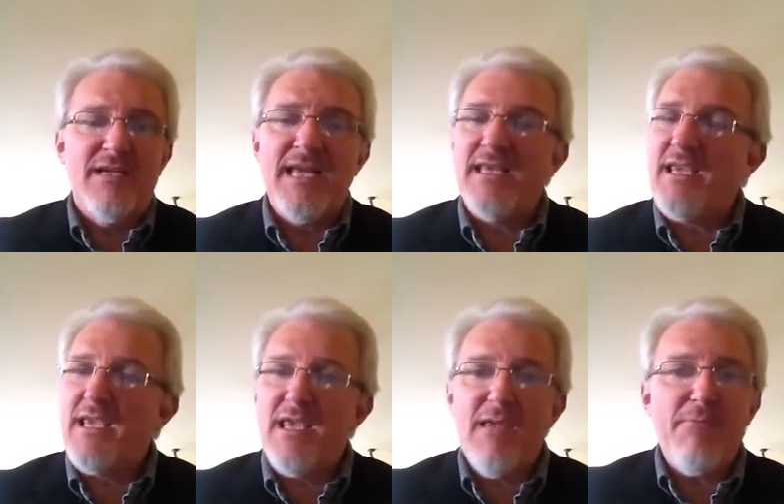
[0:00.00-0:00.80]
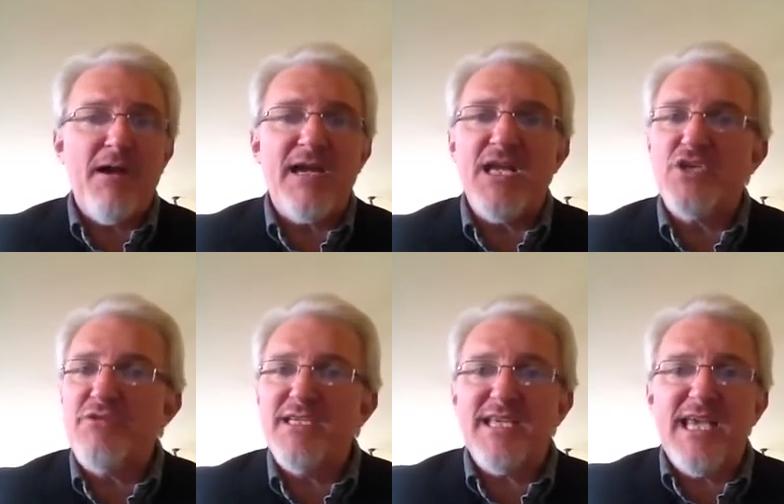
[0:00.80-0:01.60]
and keep our
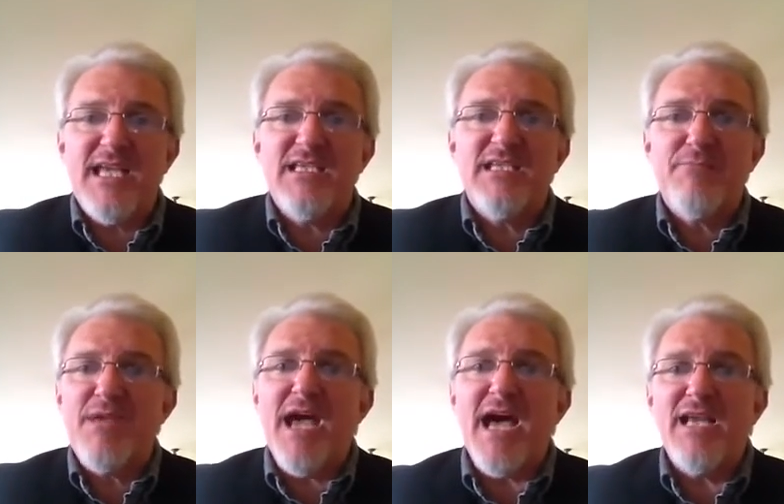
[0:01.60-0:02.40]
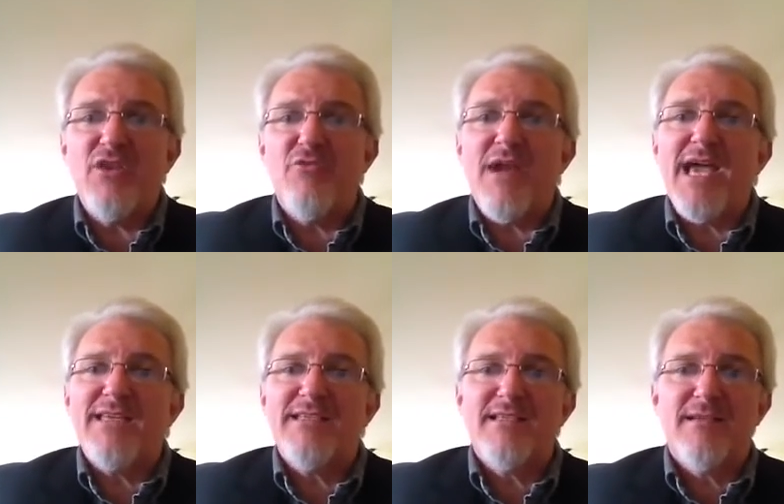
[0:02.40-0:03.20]
country's kids behind the
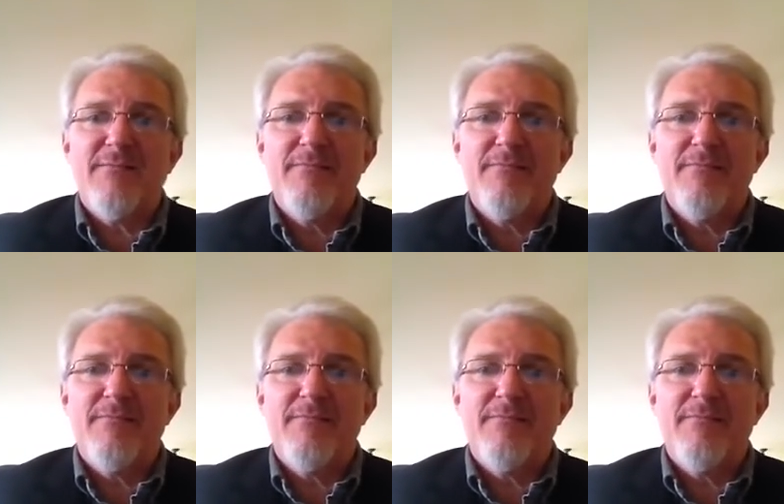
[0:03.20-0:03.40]
rest.